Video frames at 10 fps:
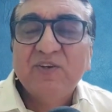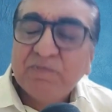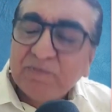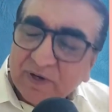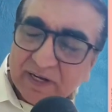to
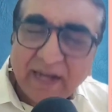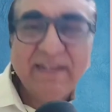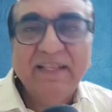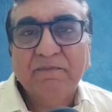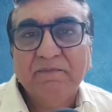
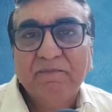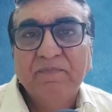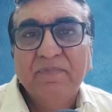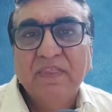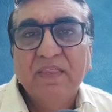protect them
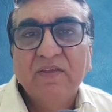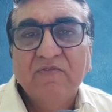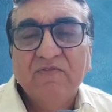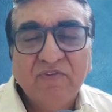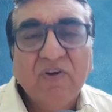
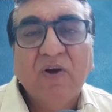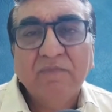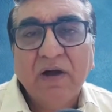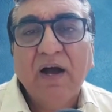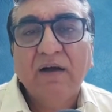
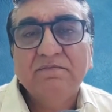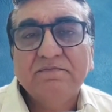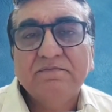from harm.